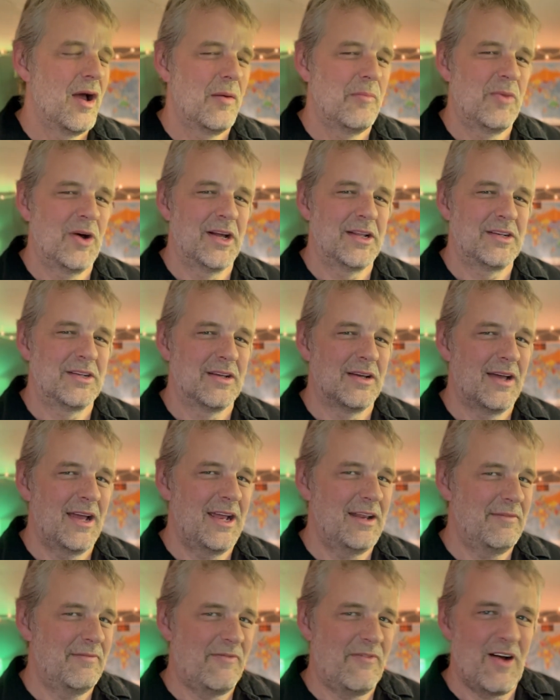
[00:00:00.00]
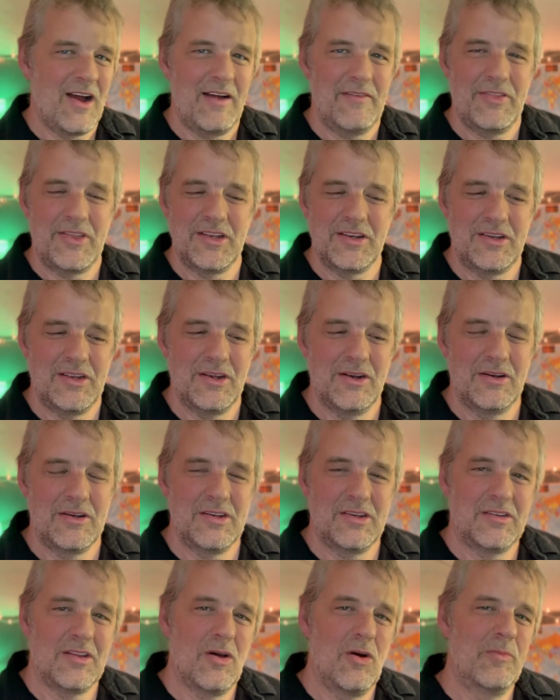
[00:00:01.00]
But hey, 5 things here
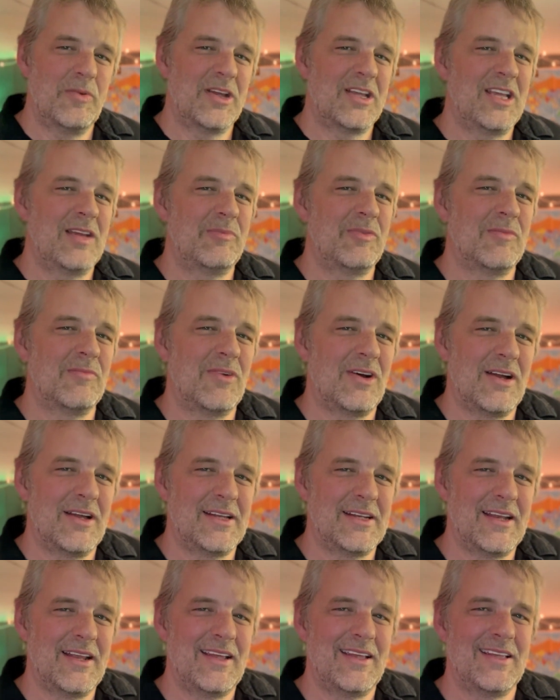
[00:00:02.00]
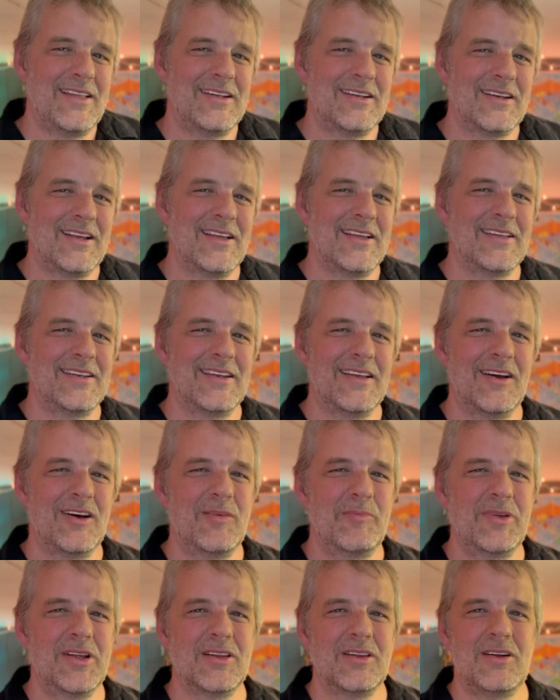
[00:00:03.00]
just to hope you keep in mind and can
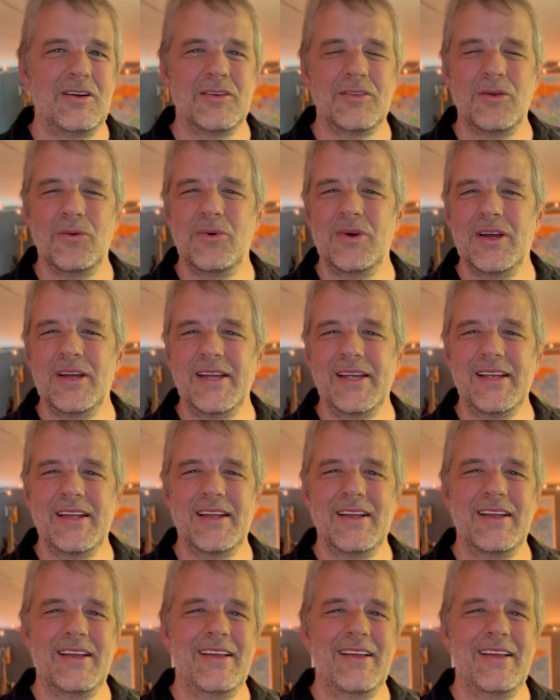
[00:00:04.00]
help you along the way.